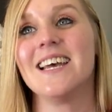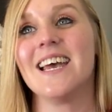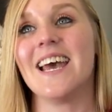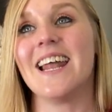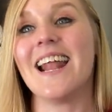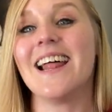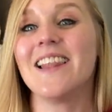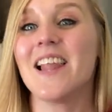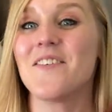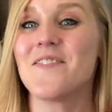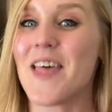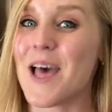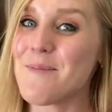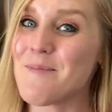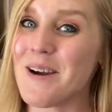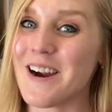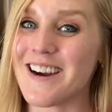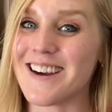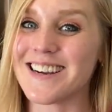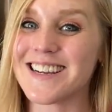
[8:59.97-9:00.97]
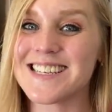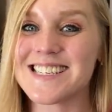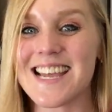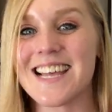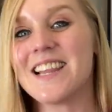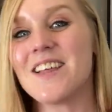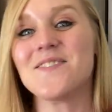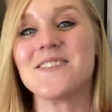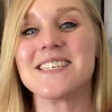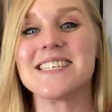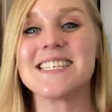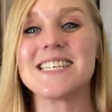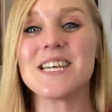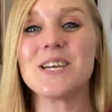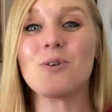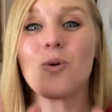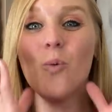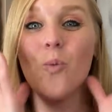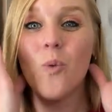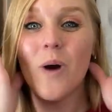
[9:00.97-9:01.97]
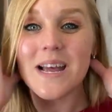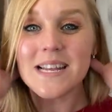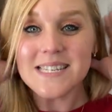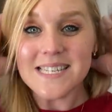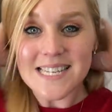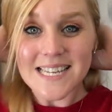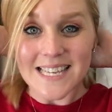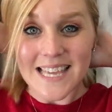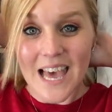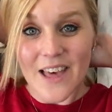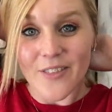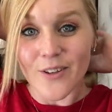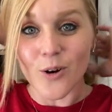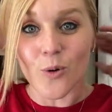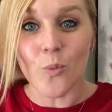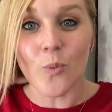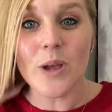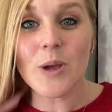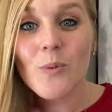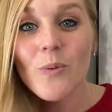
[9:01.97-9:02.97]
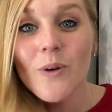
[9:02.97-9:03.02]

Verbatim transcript: And I love that part because I love to see what together we